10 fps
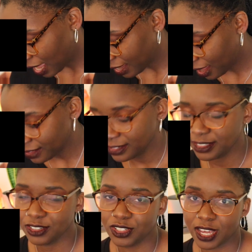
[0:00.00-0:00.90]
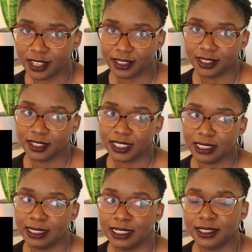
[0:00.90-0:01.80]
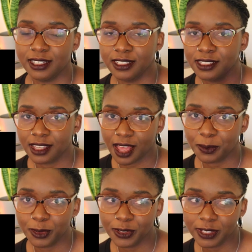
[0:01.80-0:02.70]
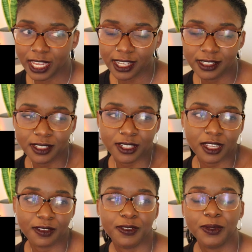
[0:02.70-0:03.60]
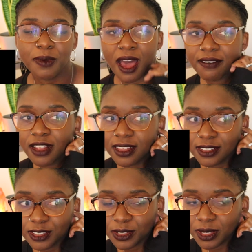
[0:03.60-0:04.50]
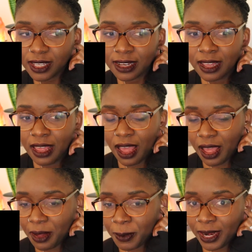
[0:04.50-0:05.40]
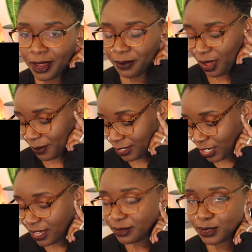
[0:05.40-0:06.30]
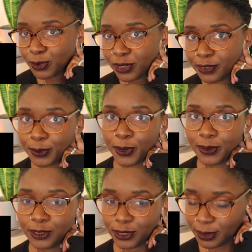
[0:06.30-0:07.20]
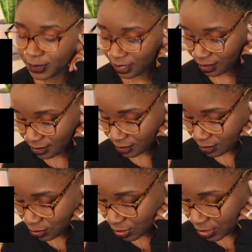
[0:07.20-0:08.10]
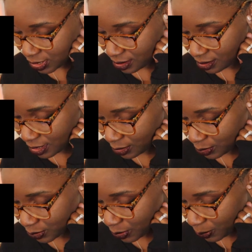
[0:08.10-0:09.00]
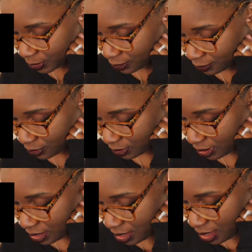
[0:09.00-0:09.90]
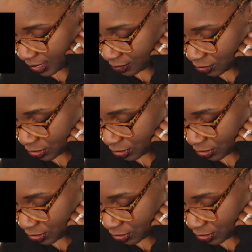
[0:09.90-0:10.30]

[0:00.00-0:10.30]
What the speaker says: I highly suggest listening to Clap When You Land if you have not listened to it. And I might check out some more of her poetry, because she just is so beautiful, and